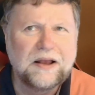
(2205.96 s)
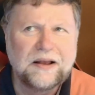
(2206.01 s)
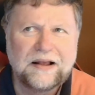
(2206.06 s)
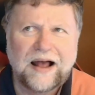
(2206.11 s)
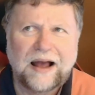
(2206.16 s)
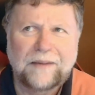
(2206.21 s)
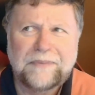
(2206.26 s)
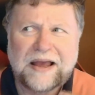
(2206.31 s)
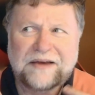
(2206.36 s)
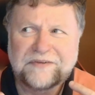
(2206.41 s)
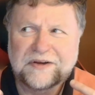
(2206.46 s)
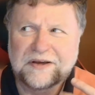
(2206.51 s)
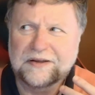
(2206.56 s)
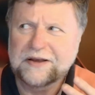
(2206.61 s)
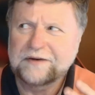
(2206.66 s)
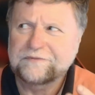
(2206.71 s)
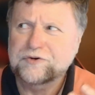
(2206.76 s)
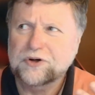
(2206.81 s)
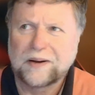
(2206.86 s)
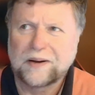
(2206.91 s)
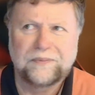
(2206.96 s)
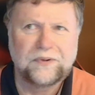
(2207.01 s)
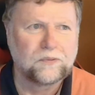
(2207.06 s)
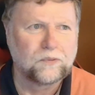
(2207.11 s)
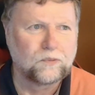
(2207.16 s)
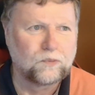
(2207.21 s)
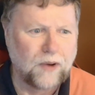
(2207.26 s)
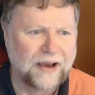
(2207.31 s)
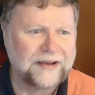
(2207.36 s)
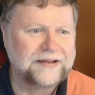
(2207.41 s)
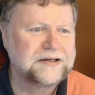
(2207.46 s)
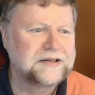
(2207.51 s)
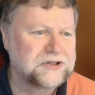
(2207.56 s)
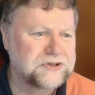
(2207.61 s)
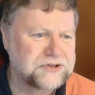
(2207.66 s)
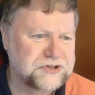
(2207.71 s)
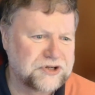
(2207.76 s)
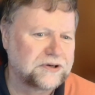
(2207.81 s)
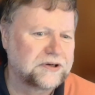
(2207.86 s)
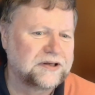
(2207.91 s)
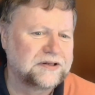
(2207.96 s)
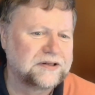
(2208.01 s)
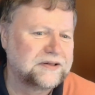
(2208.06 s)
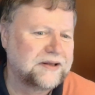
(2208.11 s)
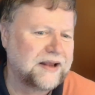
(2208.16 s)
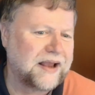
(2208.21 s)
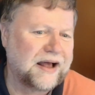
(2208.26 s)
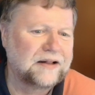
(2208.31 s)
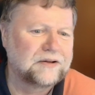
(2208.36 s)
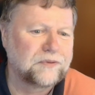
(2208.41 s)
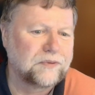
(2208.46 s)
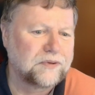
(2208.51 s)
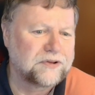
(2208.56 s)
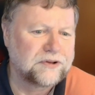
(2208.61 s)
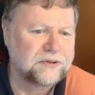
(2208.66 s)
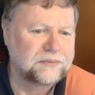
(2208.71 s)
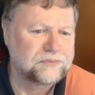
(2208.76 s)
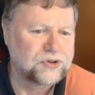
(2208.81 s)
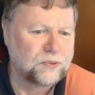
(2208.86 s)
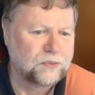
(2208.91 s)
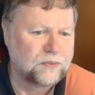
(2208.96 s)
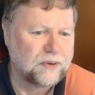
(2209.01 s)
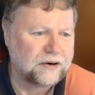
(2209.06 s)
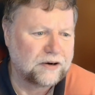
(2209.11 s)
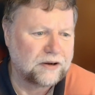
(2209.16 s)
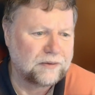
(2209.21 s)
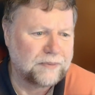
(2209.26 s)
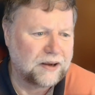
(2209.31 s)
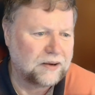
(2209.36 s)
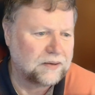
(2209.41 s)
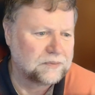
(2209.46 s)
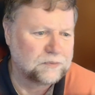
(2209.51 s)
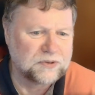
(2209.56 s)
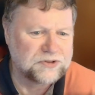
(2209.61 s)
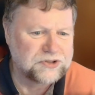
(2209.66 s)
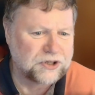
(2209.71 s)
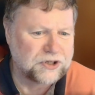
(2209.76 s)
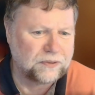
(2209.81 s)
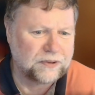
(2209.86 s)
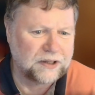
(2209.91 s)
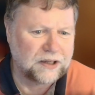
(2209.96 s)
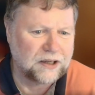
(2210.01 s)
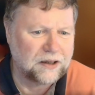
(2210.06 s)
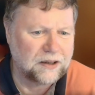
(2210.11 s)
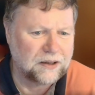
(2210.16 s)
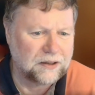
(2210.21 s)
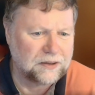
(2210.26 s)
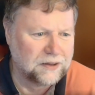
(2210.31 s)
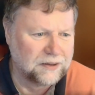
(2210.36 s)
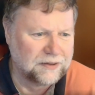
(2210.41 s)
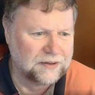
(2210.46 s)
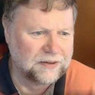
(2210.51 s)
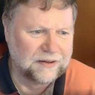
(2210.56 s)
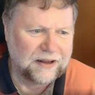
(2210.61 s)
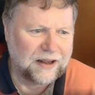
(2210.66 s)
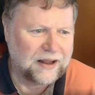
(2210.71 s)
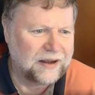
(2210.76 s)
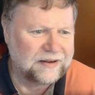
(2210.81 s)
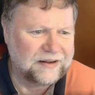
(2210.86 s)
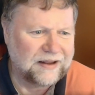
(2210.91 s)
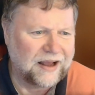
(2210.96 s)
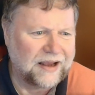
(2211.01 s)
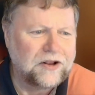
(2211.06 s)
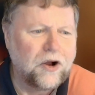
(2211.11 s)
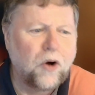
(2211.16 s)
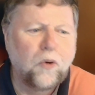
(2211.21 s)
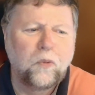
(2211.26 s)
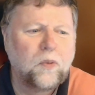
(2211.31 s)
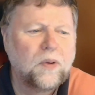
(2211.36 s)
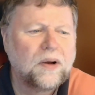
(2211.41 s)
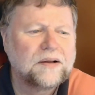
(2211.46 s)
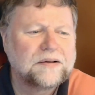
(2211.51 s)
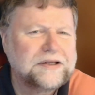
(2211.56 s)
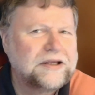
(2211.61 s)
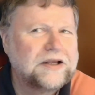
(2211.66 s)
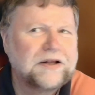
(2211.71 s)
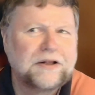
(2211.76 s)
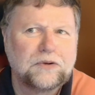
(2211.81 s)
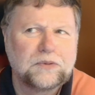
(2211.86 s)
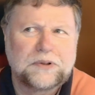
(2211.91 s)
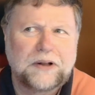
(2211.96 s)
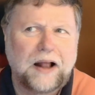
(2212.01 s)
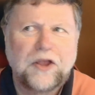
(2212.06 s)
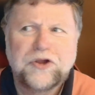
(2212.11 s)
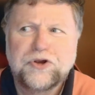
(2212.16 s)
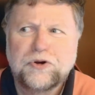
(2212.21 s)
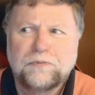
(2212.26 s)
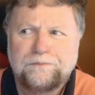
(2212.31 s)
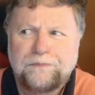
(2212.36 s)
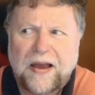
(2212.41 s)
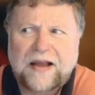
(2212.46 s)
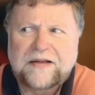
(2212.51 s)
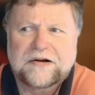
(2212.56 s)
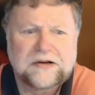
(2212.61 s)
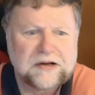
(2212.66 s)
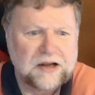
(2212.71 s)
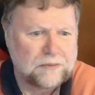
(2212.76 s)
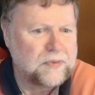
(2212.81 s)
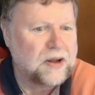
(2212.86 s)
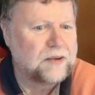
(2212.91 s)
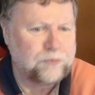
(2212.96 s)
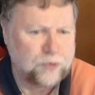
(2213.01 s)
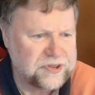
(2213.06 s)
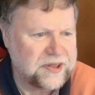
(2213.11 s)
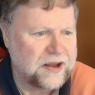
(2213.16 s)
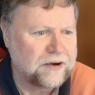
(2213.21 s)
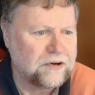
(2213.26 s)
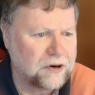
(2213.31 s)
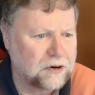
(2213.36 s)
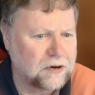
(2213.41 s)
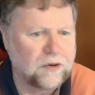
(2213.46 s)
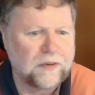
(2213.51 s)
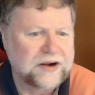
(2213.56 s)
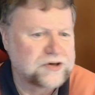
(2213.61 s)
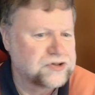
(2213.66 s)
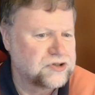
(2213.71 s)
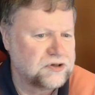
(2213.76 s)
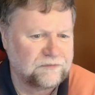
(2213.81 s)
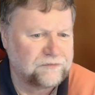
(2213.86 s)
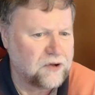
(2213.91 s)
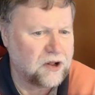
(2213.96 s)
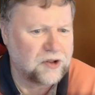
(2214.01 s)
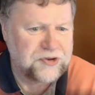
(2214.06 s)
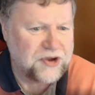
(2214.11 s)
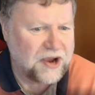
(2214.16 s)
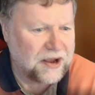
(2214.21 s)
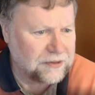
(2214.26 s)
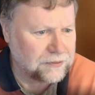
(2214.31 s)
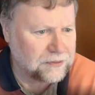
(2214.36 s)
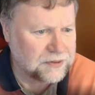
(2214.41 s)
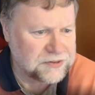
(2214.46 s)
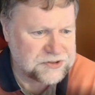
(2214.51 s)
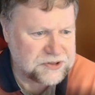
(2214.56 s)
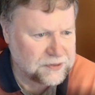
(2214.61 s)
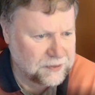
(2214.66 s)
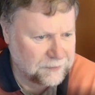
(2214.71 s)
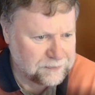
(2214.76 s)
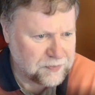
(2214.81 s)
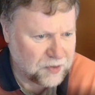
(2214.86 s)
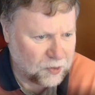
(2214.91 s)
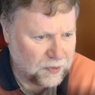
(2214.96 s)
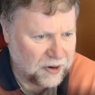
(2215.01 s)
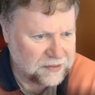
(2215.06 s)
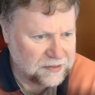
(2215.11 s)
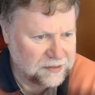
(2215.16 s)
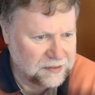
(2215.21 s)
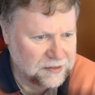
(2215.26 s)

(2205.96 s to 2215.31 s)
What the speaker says: I'm having enough trouble writing the circuit and the algorithm to worry about what's going on. I don't want, you know, you better come up with error correction, fault tolerance, right?